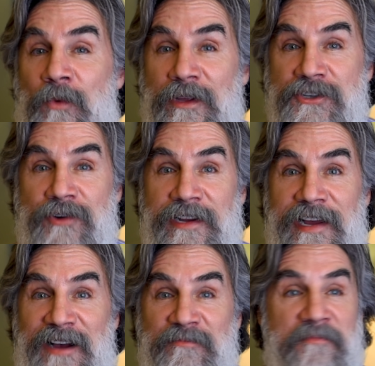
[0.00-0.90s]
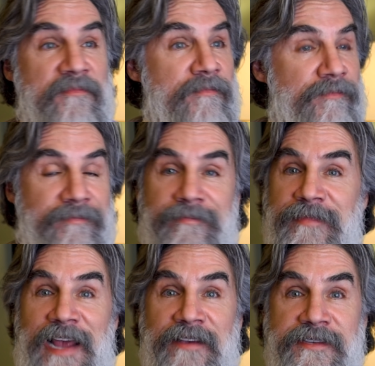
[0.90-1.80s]
Will it trend out?
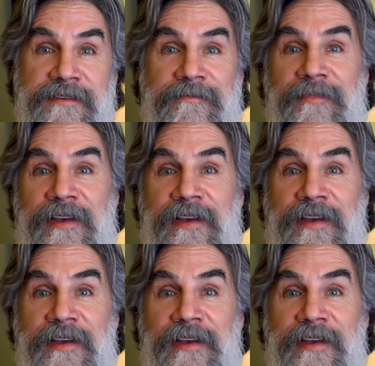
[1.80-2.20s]
Yes,